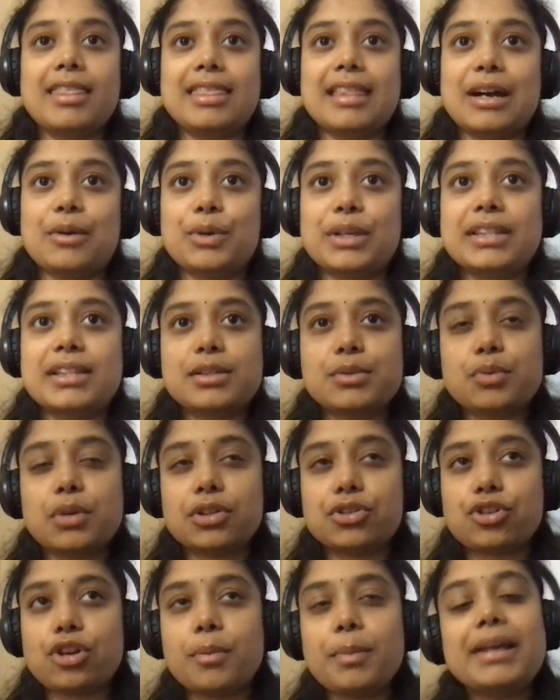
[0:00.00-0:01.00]
Now, in this
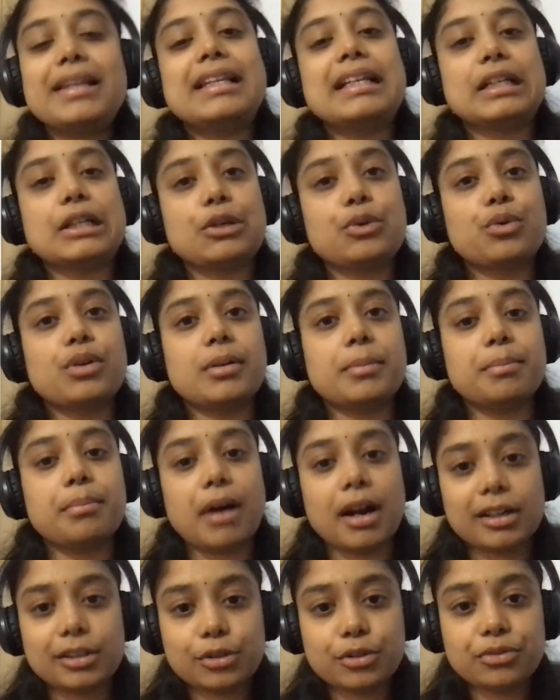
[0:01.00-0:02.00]
workshop, I'll include a
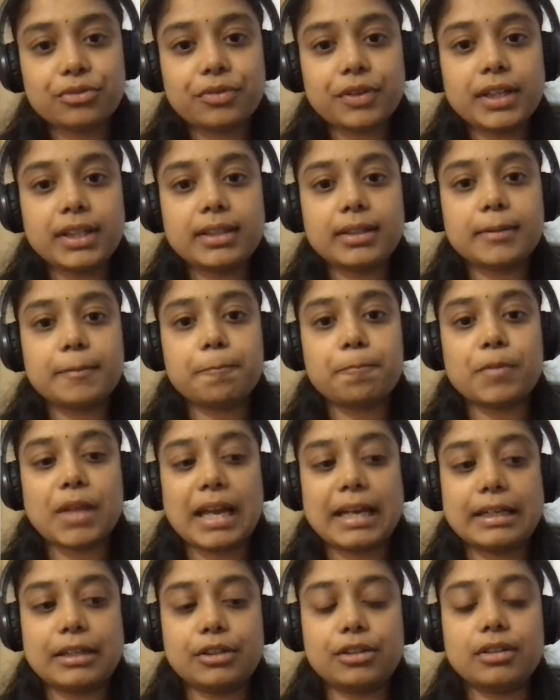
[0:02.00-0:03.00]
part of it
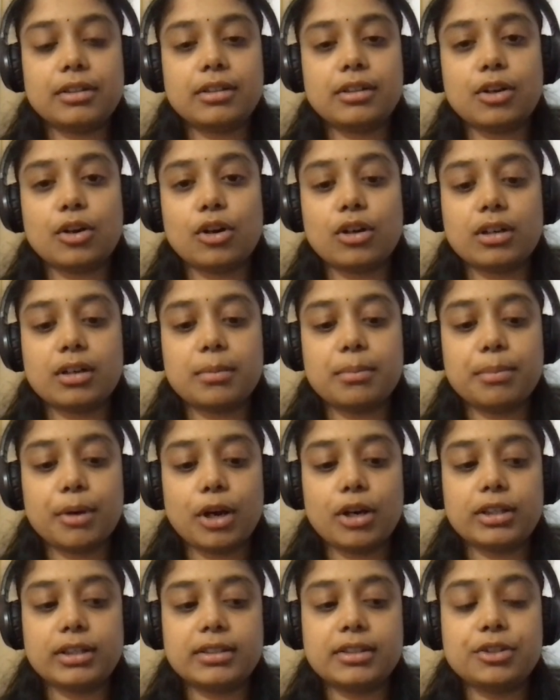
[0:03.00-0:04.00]
and talk
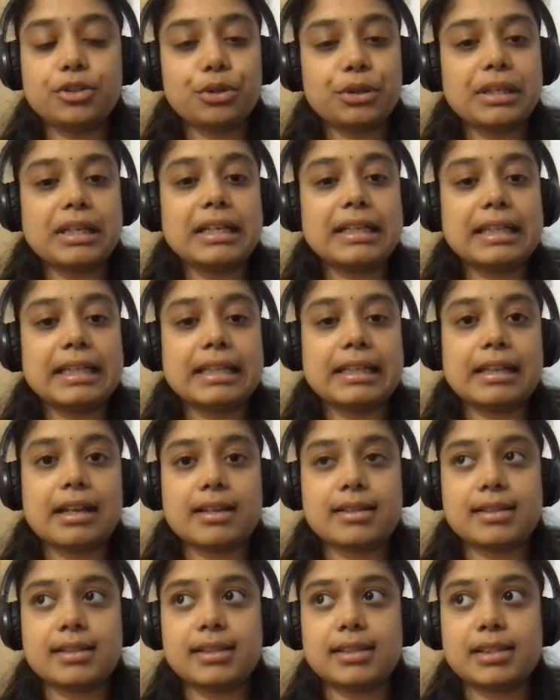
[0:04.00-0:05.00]
about the utility
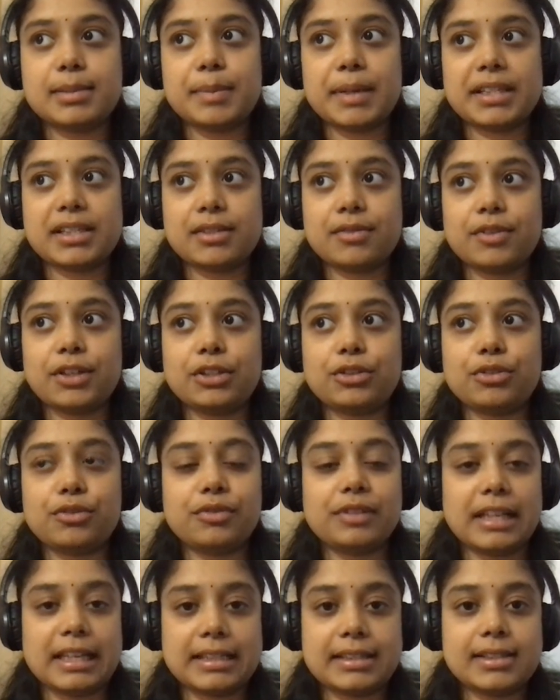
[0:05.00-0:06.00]
classes specific to
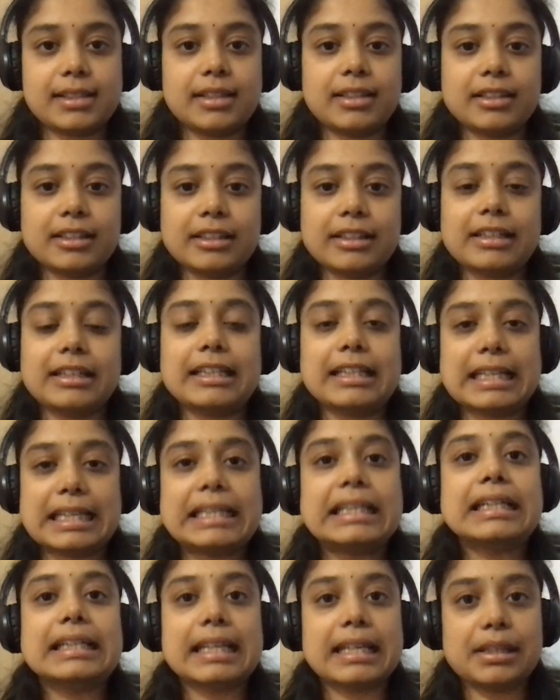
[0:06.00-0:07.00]
Flex and Grid
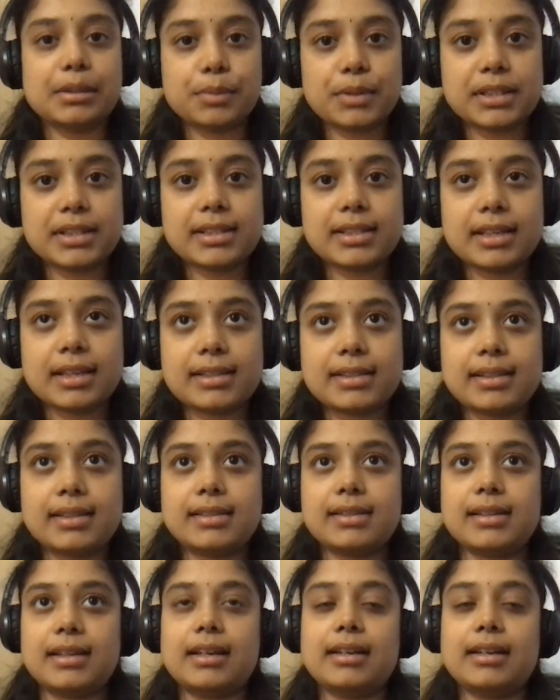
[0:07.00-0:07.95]
in Tailwind CSS.